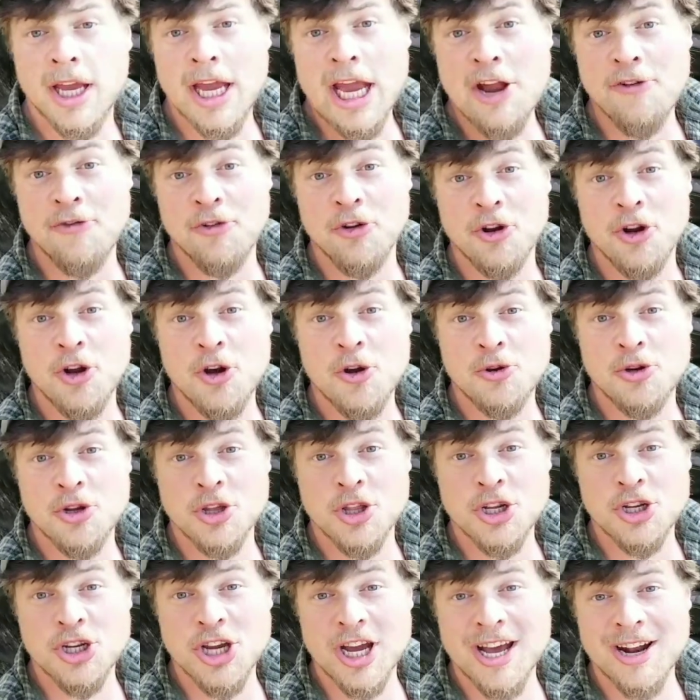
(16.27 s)
If you're new to
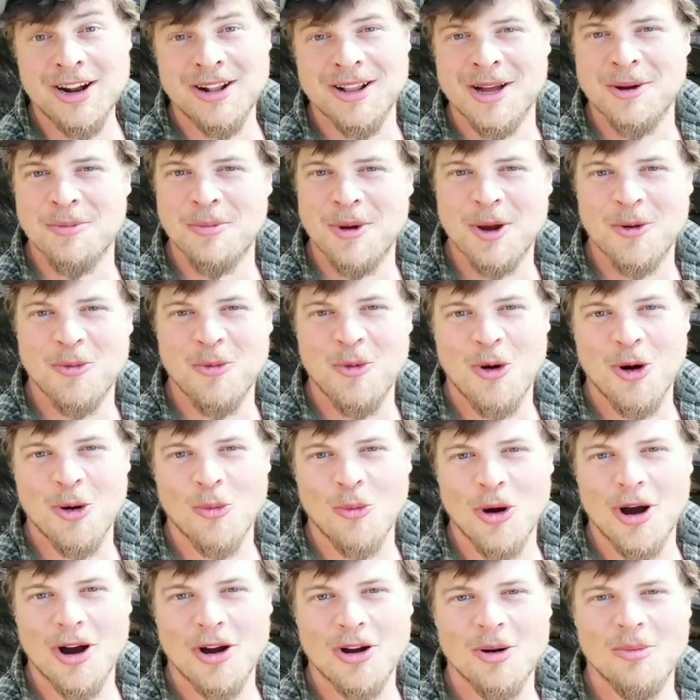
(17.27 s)
the channel, a big
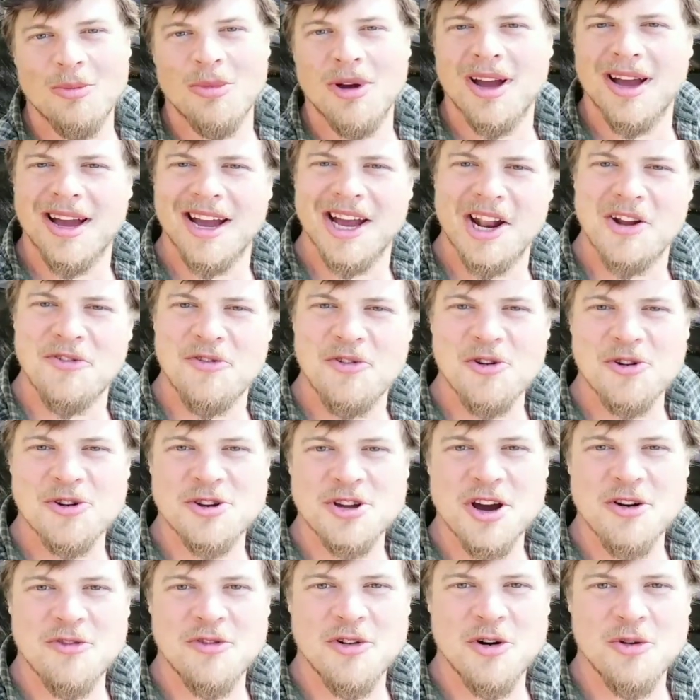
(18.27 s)
warm welcome. And if you're a
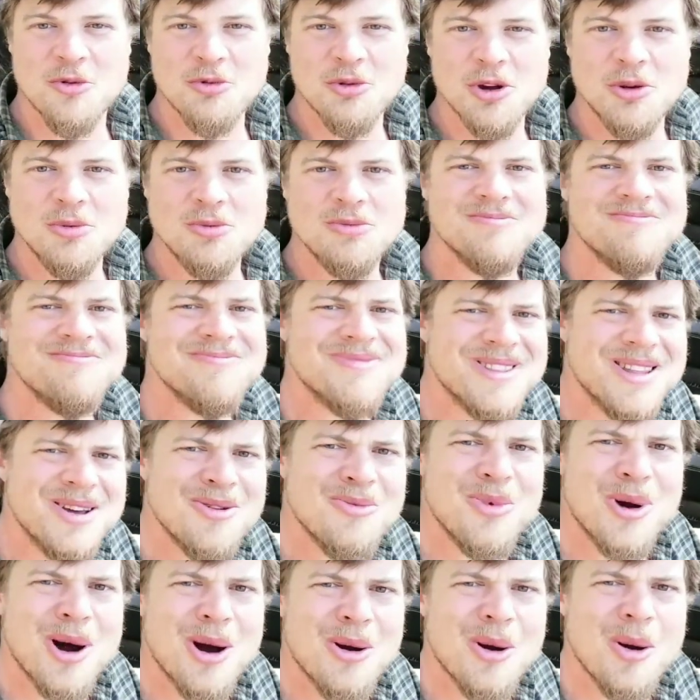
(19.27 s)
tough old root,
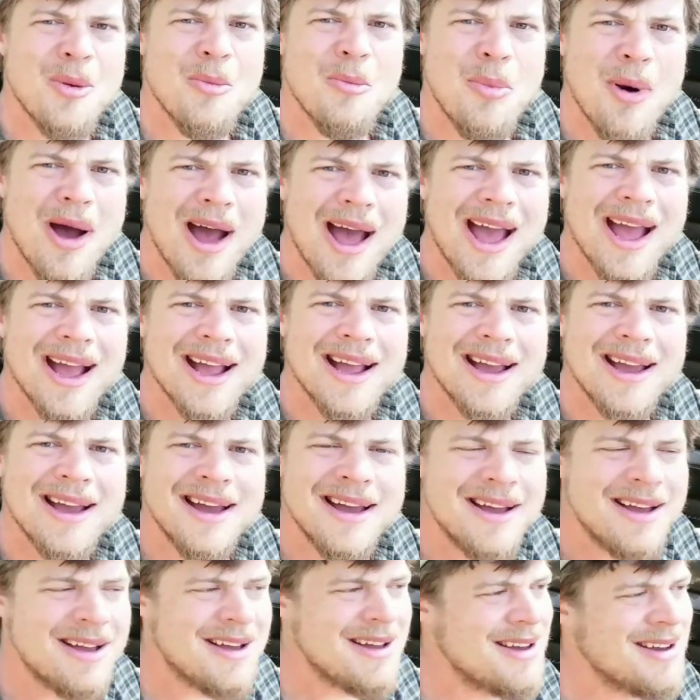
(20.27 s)
then welcome back.
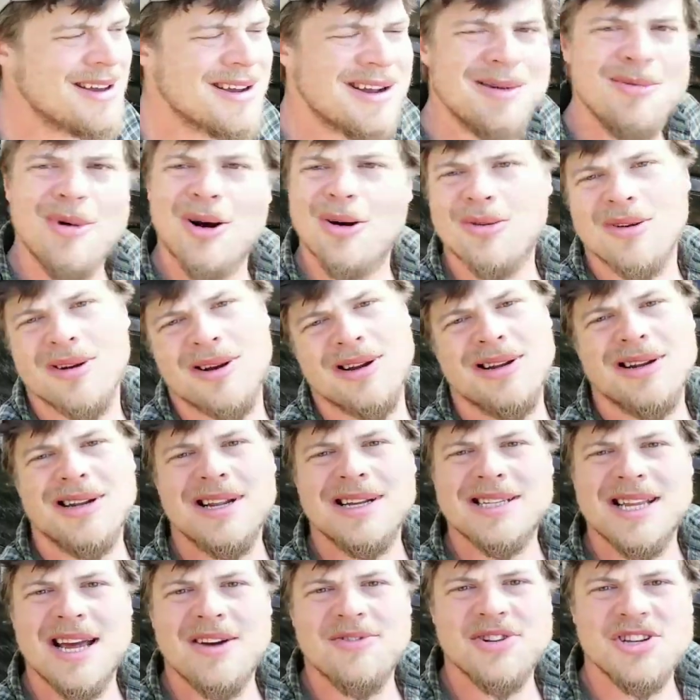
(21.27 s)
Come on,
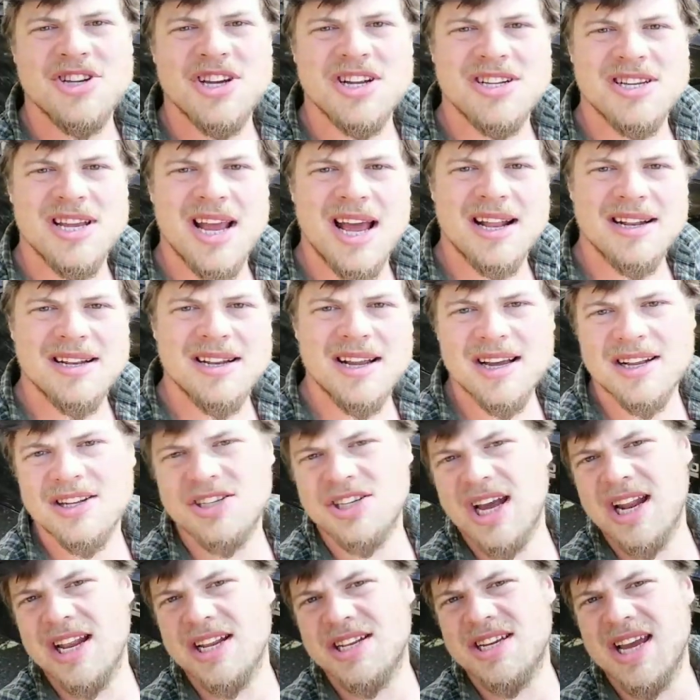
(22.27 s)
let's have a chit chat, a
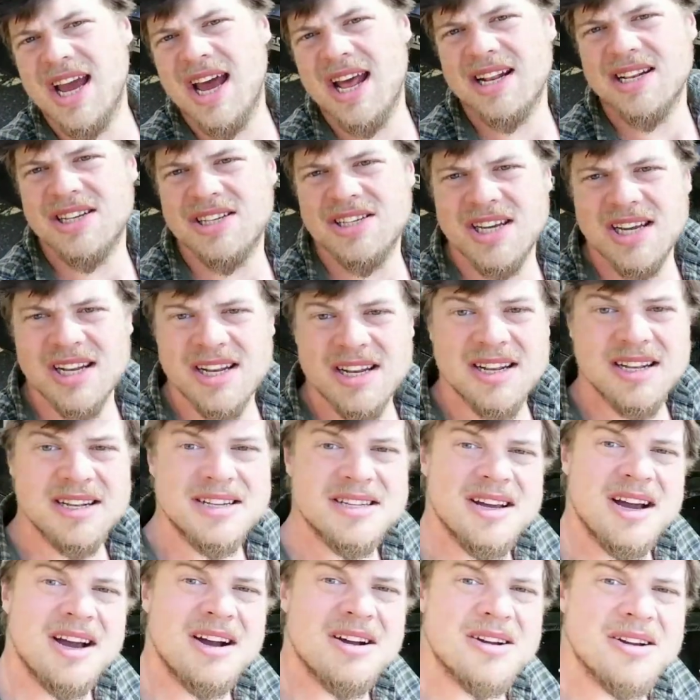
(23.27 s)
chatty chat and chit
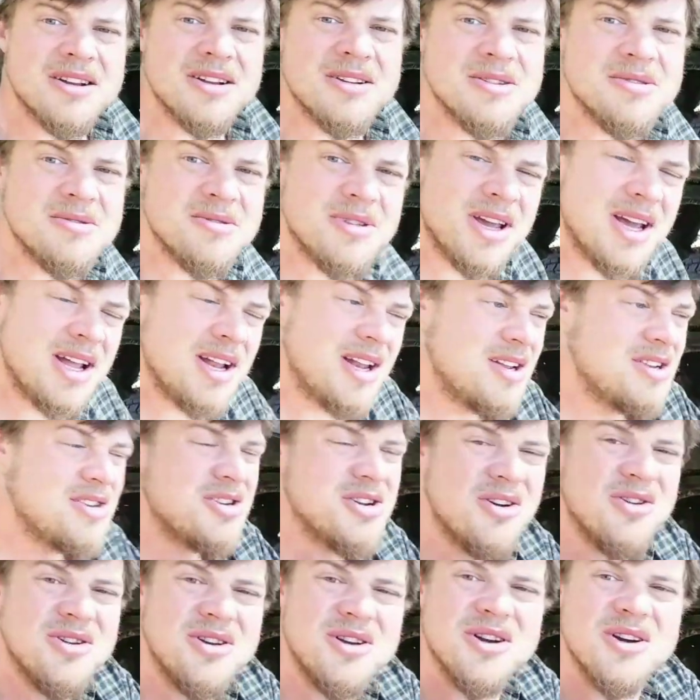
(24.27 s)
and talk and
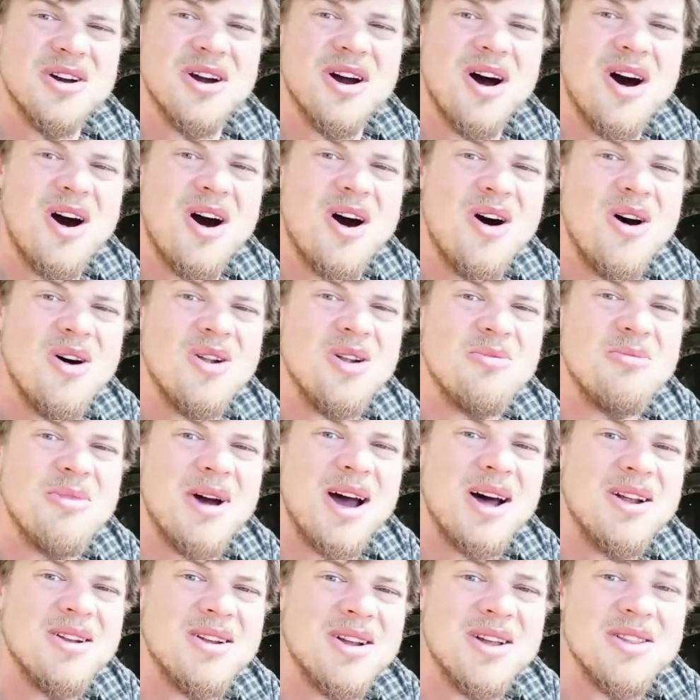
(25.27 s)
show you all
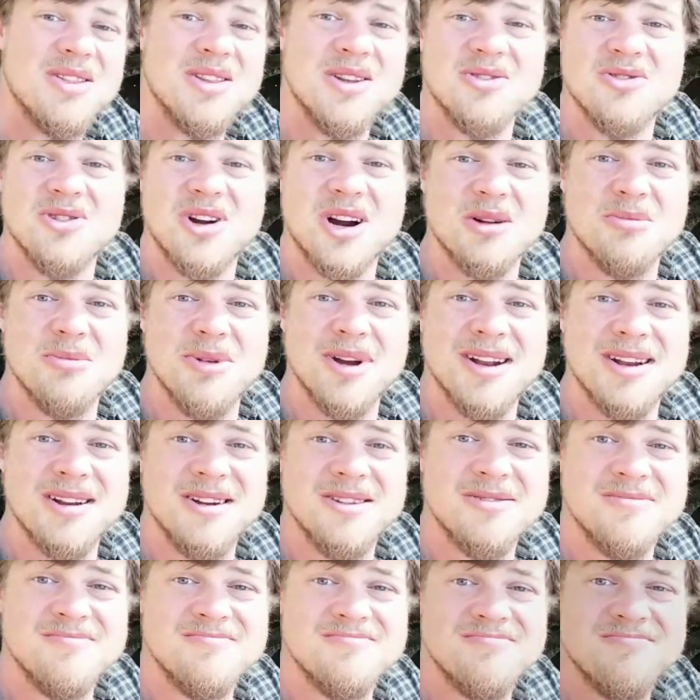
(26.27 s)
about the truck bed here.